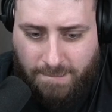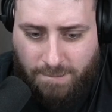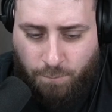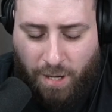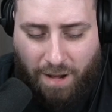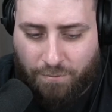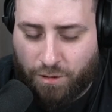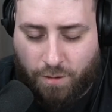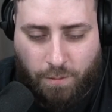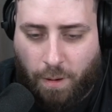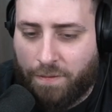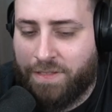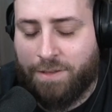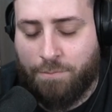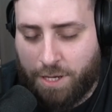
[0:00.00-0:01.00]
We haven't...
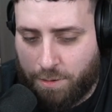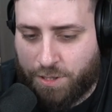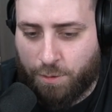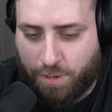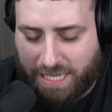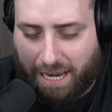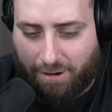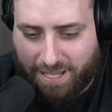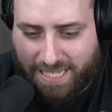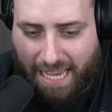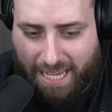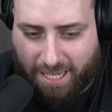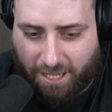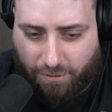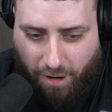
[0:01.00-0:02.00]
The Mewtwo is our
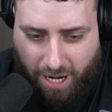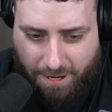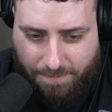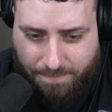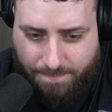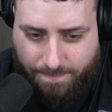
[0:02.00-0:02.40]
attacker, right?